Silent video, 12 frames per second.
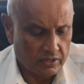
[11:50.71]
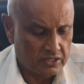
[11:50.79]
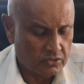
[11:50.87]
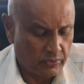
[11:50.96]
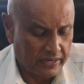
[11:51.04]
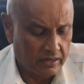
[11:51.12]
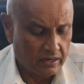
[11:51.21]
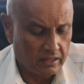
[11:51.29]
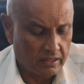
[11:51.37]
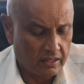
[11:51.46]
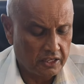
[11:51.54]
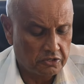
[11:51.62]
this, when
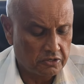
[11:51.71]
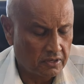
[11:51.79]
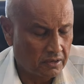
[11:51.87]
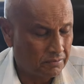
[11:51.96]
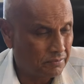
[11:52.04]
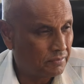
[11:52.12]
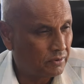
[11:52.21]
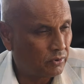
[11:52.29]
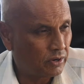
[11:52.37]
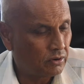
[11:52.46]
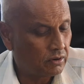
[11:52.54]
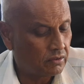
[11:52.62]
these
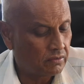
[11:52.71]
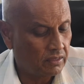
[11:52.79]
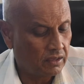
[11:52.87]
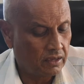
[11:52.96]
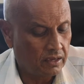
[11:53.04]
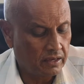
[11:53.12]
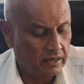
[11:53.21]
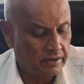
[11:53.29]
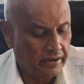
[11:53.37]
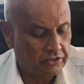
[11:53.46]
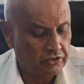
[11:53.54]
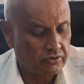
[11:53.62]
quite a lot of the
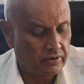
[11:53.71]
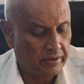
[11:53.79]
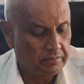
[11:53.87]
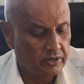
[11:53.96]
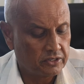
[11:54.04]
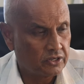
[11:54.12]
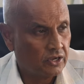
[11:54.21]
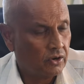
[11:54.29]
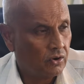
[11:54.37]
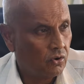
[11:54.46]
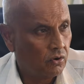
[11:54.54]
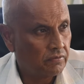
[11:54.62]
indentured laborers
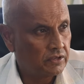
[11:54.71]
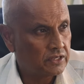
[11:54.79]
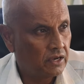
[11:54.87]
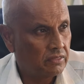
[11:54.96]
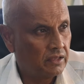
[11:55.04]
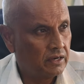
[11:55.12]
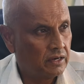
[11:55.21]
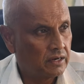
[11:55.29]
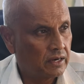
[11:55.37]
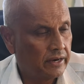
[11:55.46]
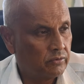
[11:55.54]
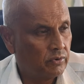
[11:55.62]
of the South
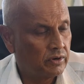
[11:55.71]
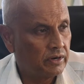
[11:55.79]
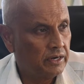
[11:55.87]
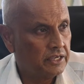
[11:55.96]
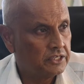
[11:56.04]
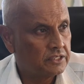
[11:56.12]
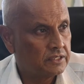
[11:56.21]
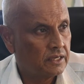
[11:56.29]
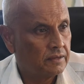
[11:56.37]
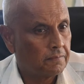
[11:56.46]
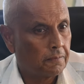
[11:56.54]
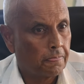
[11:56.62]
Indian clan were released,
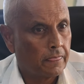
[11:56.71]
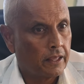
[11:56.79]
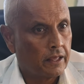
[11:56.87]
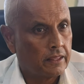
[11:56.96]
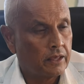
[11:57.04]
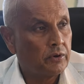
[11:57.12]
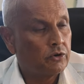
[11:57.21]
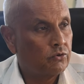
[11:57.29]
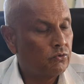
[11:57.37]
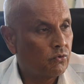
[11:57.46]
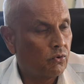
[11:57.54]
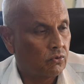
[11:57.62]
they went
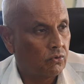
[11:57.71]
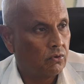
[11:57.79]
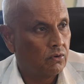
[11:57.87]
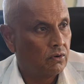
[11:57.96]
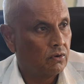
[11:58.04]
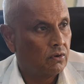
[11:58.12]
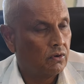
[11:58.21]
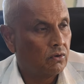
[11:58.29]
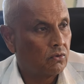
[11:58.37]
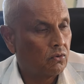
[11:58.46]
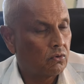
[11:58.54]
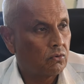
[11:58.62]
into Koro.
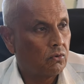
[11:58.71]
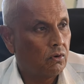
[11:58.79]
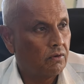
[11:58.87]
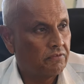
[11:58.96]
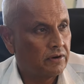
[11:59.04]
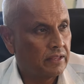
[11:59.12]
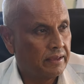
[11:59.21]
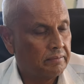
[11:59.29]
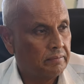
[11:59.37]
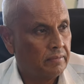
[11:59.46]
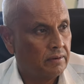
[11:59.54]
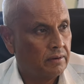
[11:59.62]
Koro offered
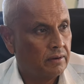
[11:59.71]
them